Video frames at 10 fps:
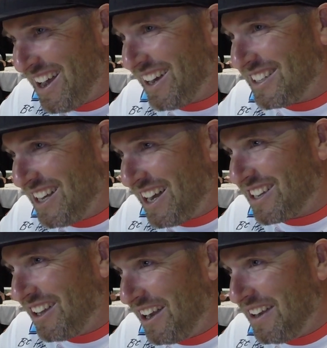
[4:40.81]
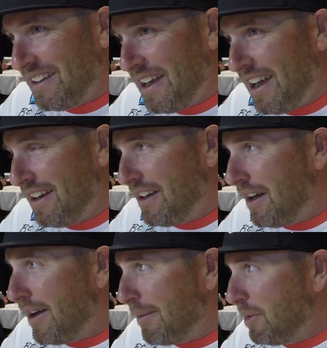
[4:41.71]
Yeah, exactly. And
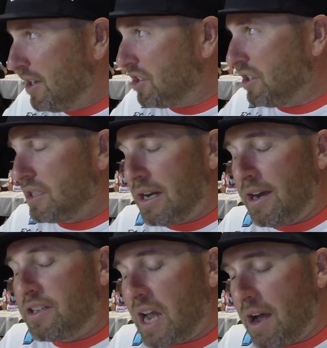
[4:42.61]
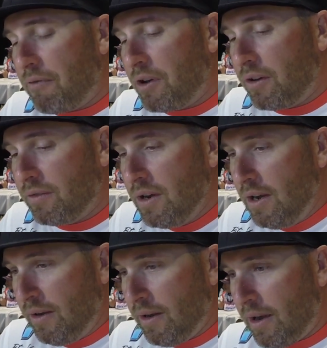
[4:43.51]
it's just nice having
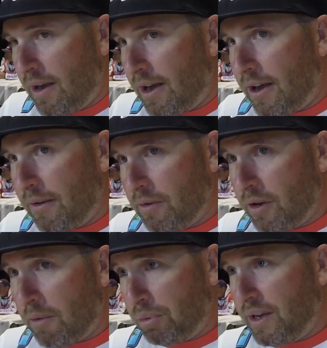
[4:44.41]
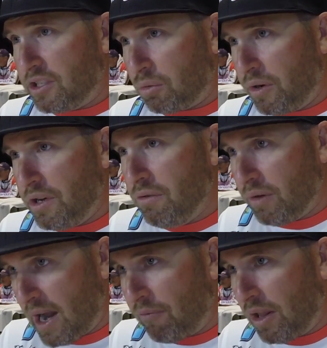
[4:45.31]
a place where you
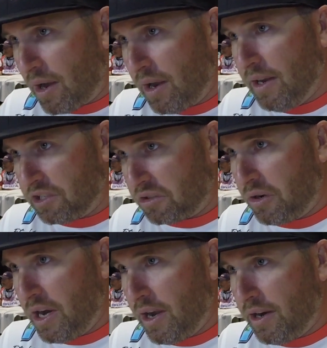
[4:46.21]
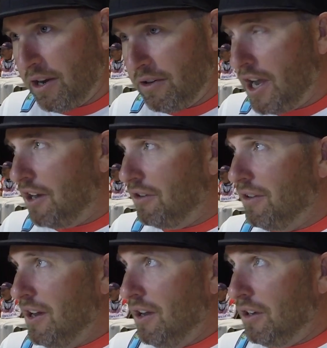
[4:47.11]
have a lot of history in,
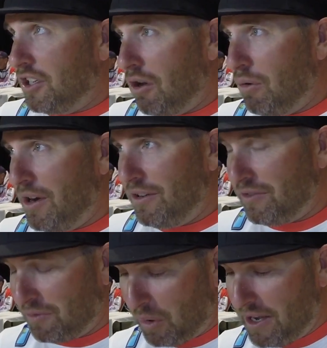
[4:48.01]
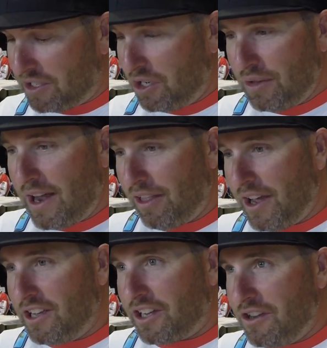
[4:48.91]
and going right to that
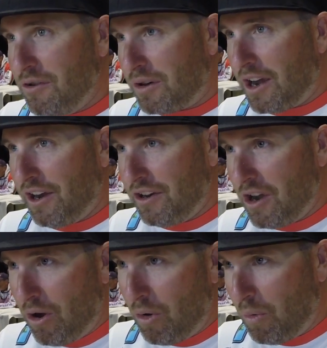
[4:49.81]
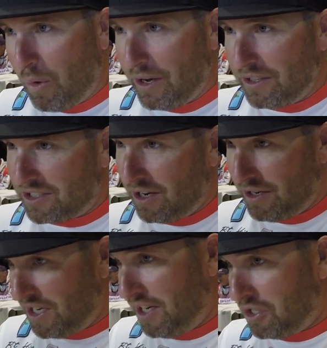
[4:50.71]
lake, you kind of know what it's going
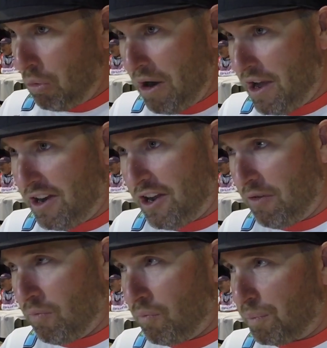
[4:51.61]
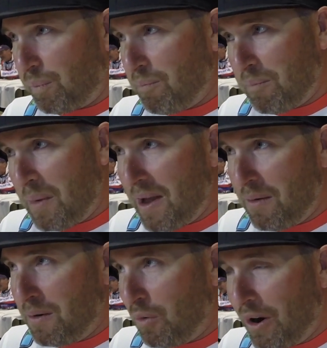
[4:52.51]
to take to win, and
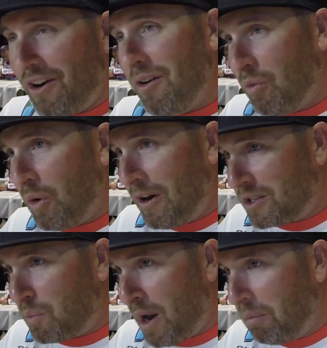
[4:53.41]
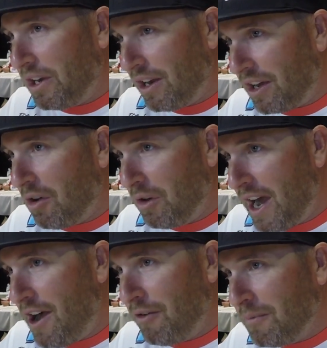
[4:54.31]
maybe where it's probably going to go down.